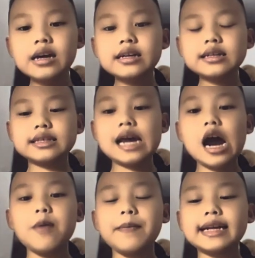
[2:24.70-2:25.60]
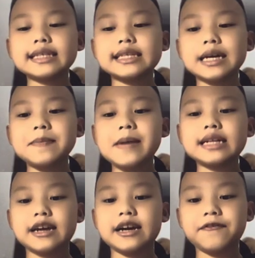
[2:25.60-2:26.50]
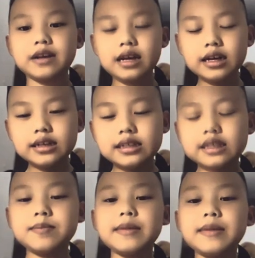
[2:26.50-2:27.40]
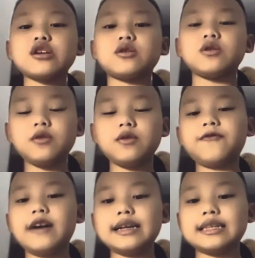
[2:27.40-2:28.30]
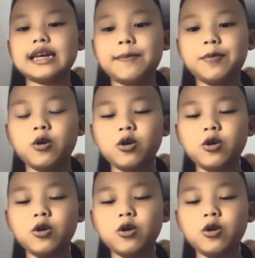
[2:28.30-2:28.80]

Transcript: There are many things made of the metal. For example,